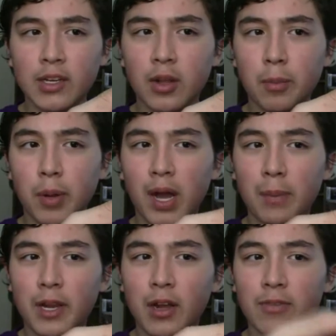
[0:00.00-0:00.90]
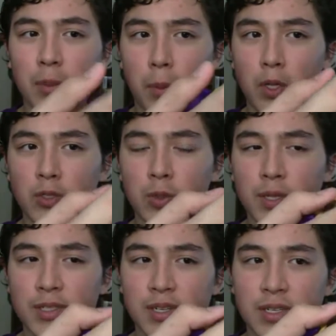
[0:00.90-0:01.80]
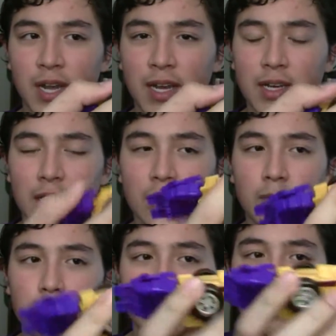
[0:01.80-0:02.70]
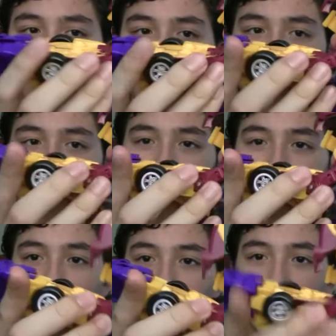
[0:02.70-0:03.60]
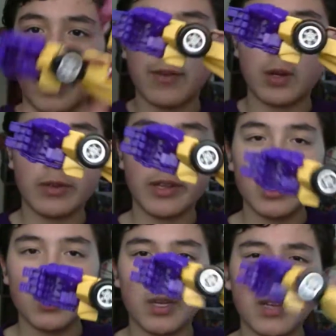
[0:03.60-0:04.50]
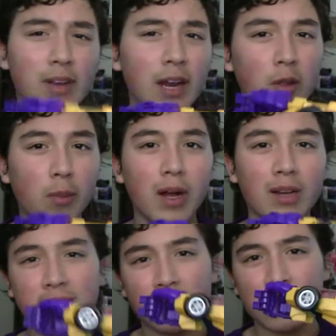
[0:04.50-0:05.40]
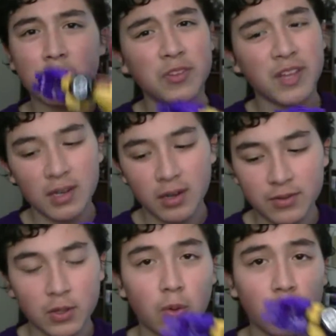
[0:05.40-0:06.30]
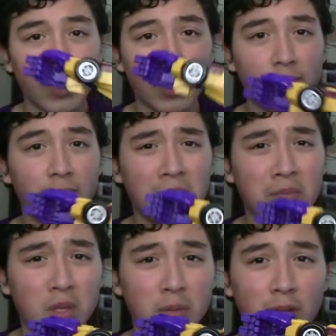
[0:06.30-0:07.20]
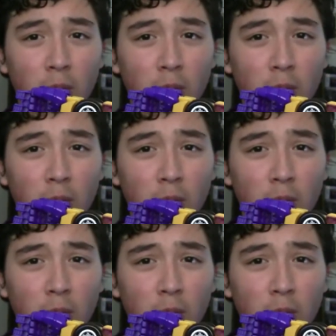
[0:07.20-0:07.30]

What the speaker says: up popping off the ball joints and tightening them just so he could hold heavier things, but even out of the box, it's still tight enough to hold any 5mm